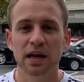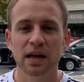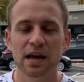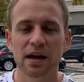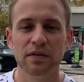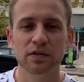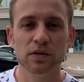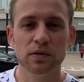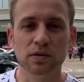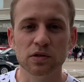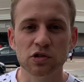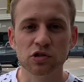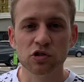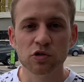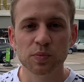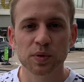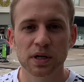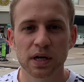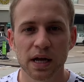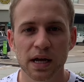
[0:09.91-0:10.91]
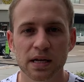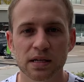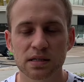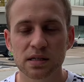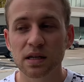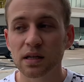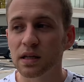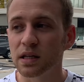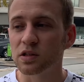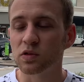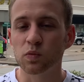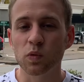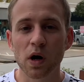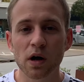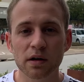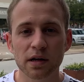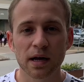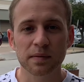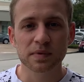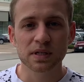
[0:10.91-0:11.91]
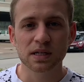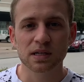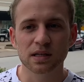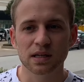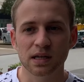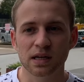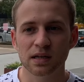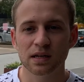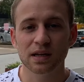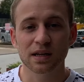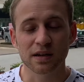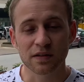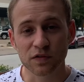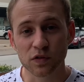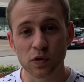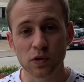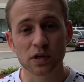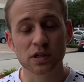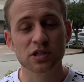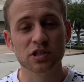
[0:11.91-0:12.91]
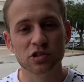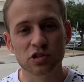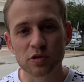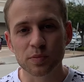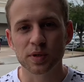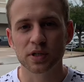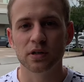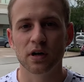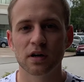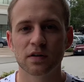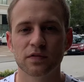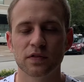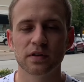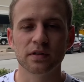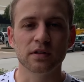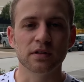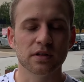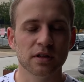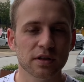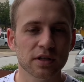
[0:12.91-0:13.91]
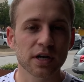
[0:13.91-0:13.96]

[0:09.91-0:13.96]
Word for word: Everyone's super nice. It's well kept and clean, and of course, super dog-friendly.